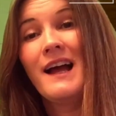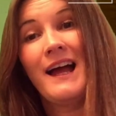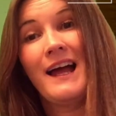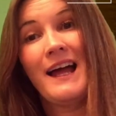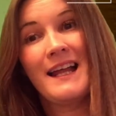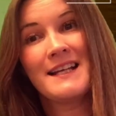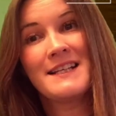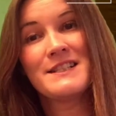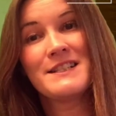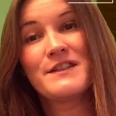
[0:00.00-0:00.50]

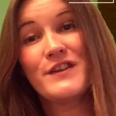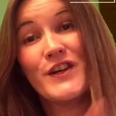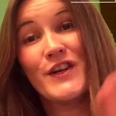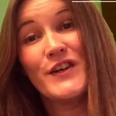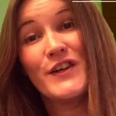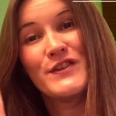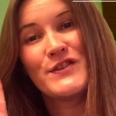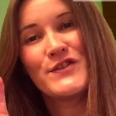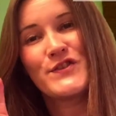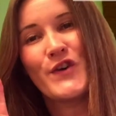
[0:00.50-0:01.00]
and the
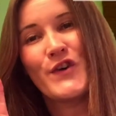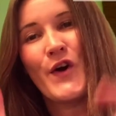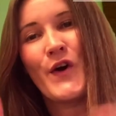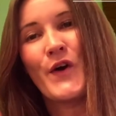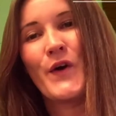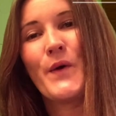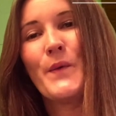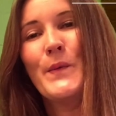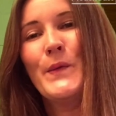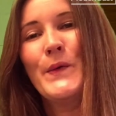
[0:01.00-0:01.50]

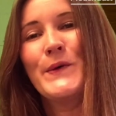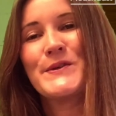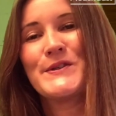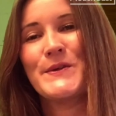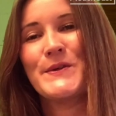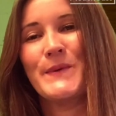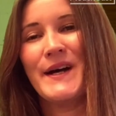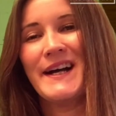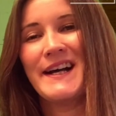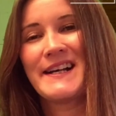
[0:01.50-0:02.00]
strong
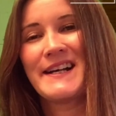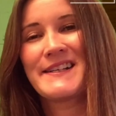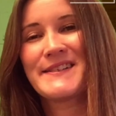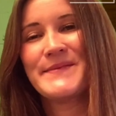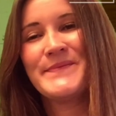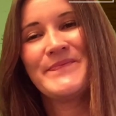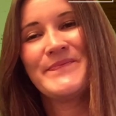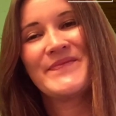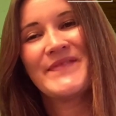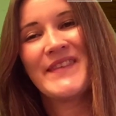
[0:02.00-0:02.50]

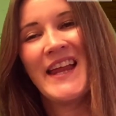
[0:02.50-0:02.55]
waterworks.